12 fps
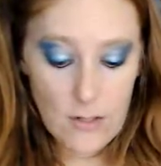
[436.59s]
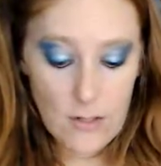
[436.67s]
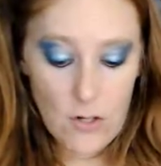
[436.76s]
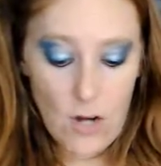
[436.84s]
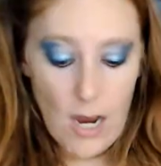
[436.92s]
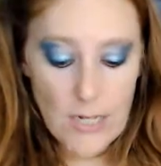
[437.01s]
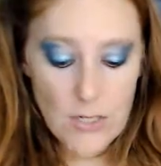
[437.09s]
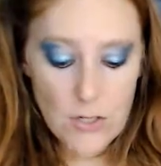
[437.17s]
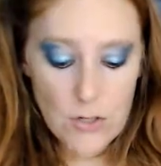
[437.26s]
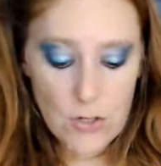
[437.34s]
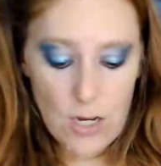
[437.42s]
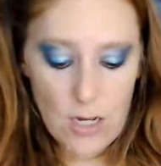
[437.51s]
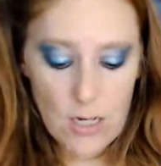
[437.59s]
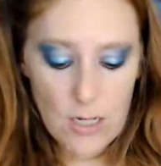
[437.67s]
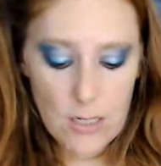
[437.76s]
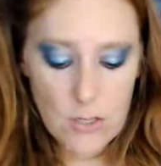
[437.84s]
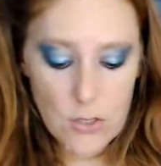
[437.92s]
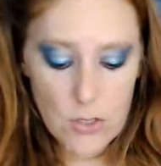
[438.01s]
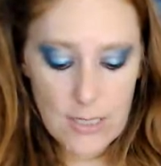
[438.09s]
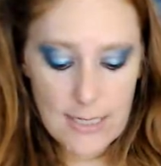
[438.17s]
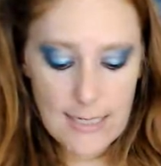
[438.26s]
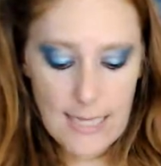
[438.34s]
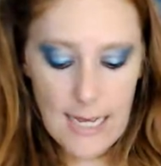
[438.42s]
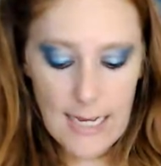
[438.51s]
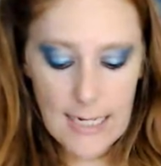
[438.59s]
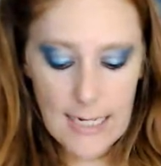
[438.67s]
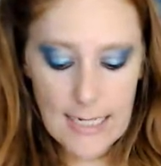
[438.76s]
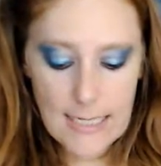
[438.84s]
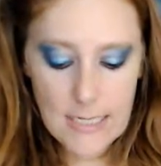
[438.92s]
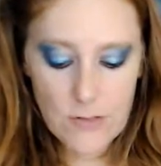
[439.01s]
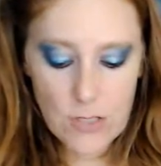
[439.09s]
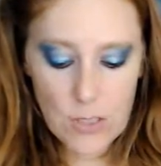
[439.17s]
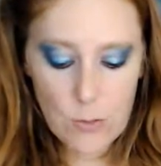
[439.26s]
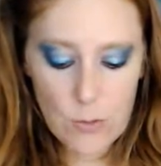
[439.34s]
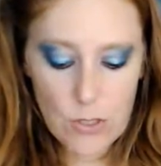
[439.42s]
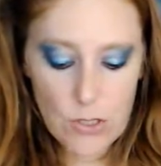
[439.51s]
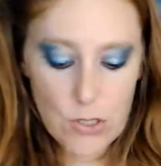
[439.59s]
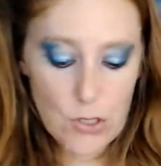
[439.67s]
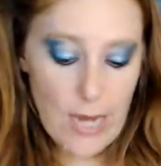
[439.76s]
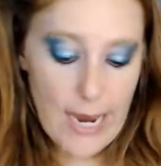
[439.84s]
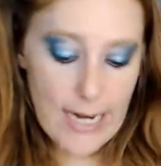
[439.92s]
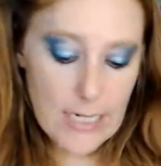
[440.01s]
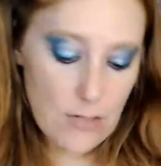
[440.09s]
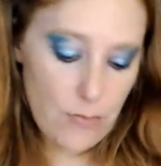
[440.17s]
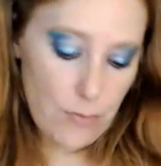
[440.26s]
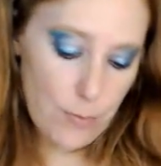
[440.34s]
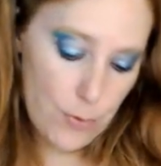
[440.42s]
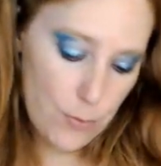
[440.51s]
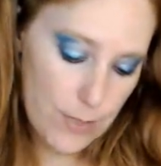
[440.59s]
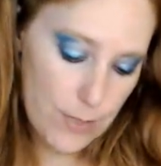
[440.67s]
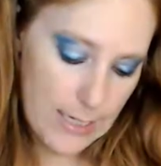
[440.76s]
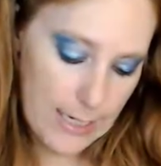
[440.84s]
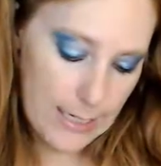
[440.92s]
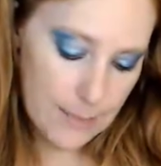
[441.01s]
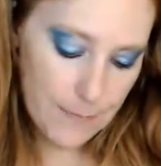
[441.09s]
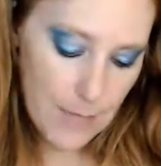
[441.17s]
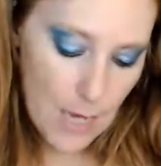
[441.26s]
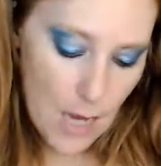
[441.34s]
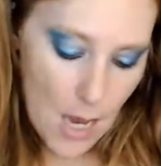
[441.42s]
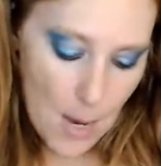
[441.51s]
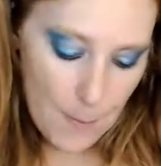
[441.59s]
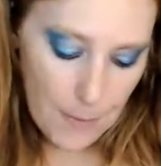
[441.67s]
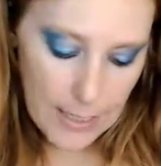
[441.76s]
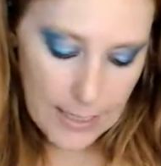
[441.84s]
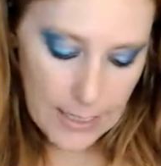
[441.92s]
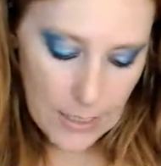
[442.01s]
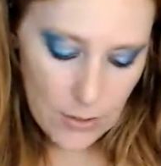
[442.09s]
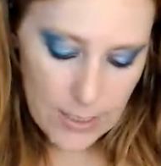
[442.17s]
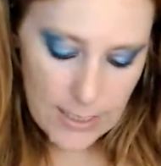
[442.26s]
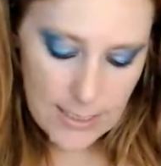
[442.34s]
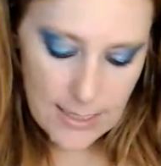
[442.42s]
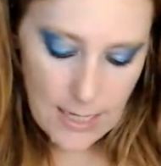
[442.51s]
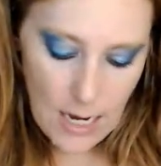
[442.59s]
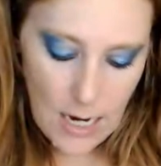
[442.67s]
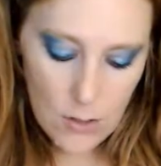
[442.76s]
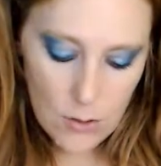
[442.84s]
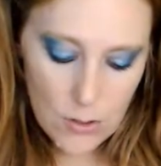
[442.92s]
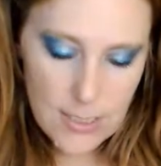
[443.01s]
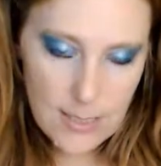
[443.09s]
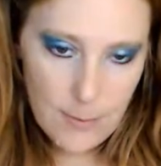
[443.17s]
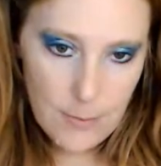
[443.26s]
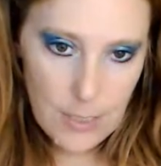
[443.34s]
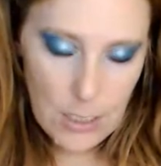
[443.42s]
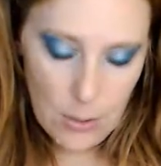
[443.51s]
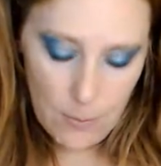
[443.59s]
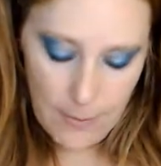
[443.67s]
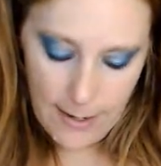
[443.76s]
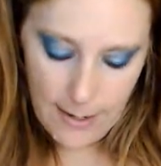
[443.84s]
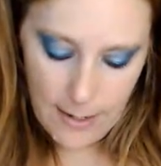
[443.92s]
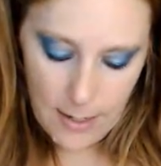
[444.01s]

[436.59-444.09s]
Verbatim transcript: Her eyes are drawn to the side as if she were distracted from her reading by a curious thought or somebody nearby.